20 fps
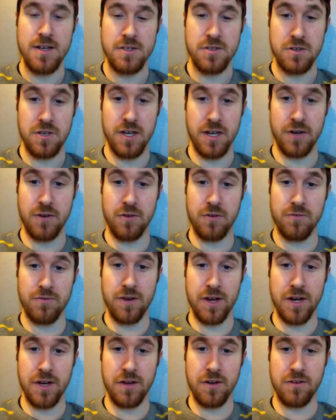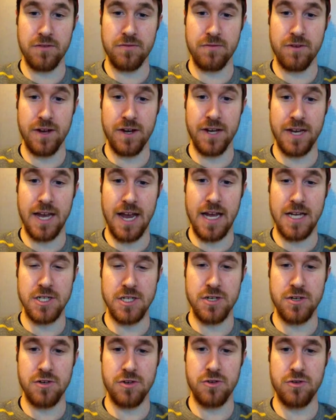So you got to go and find a
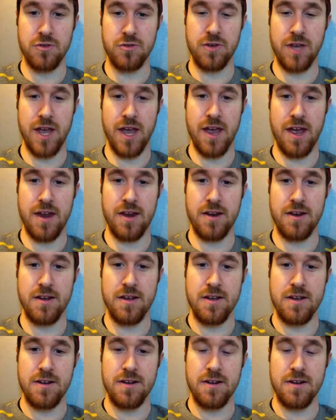catcher who can